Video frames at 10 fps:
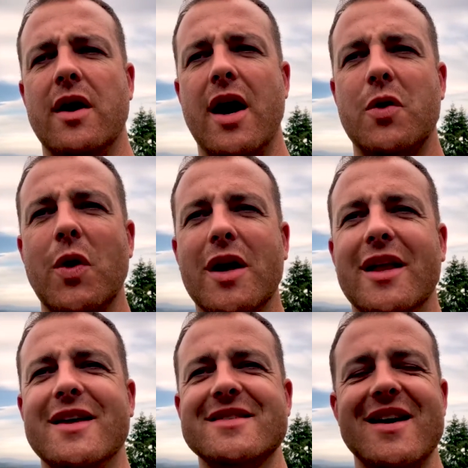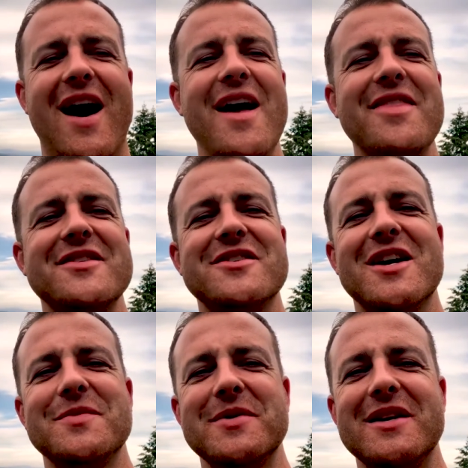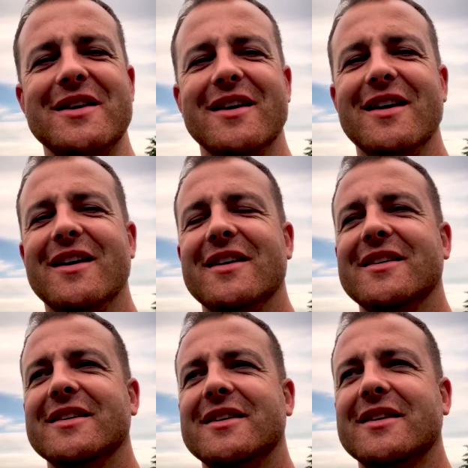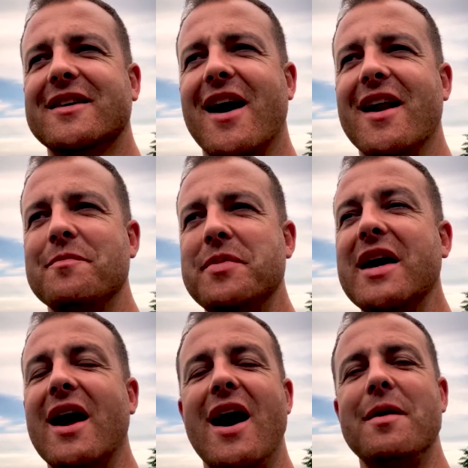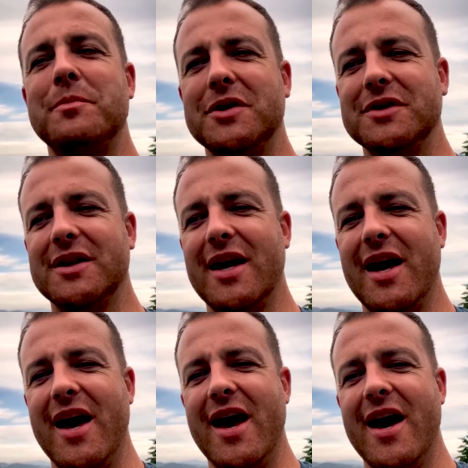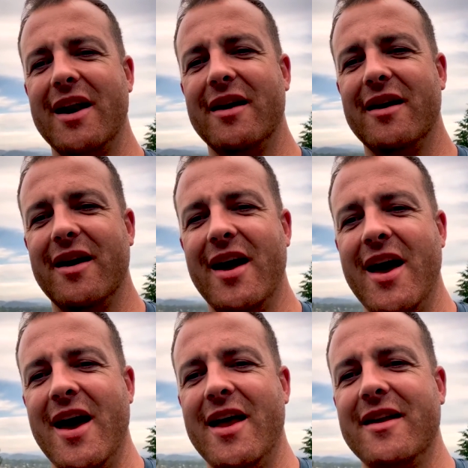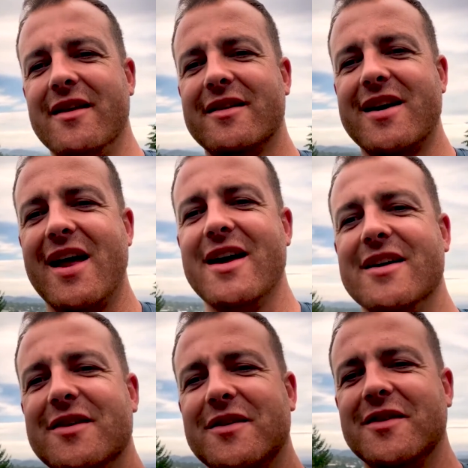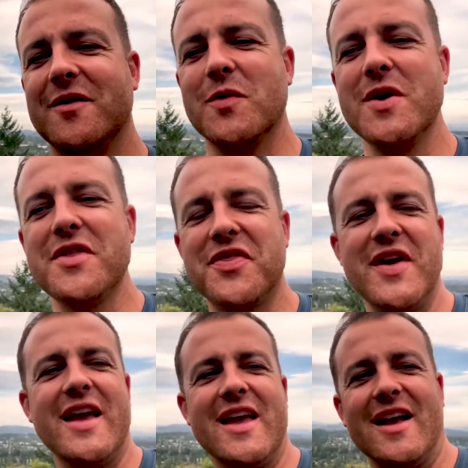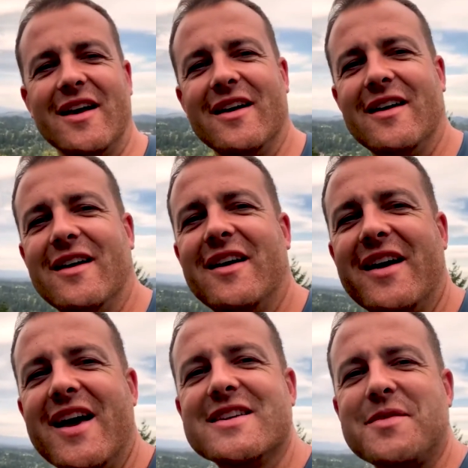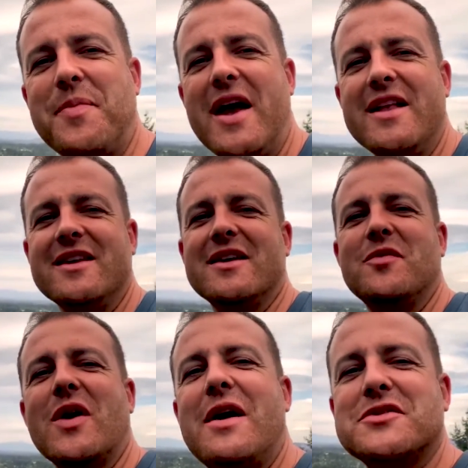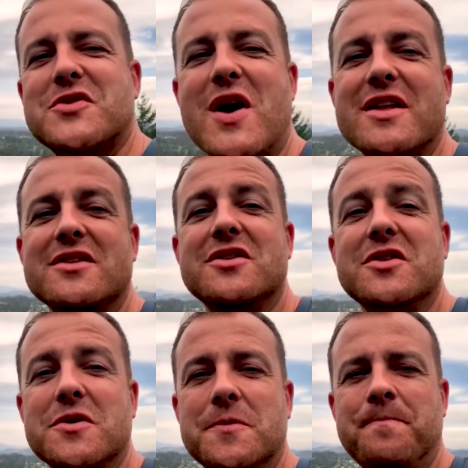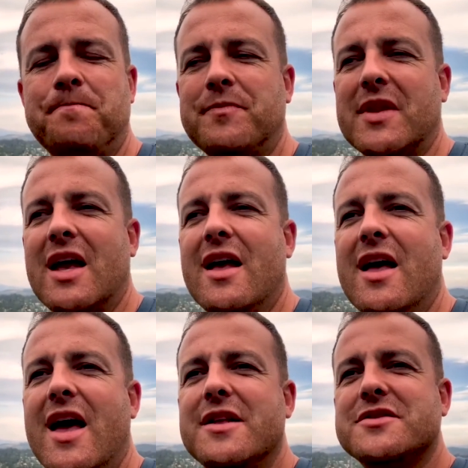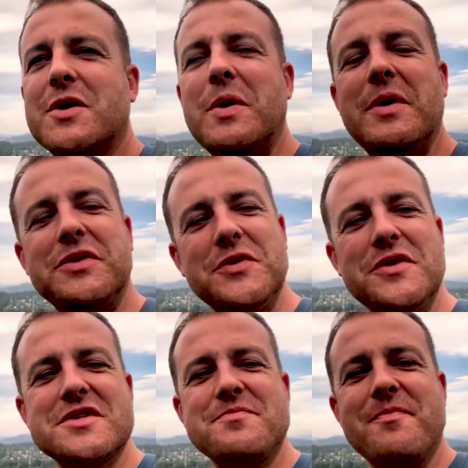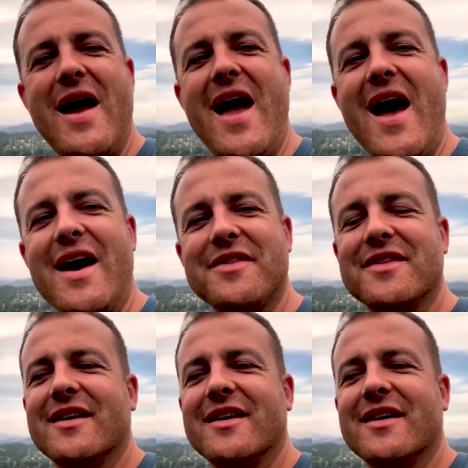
quickly saw the gentleman kind of being humbled and kind of rethinking his opinion of what I was trying to do. And so we went through this math,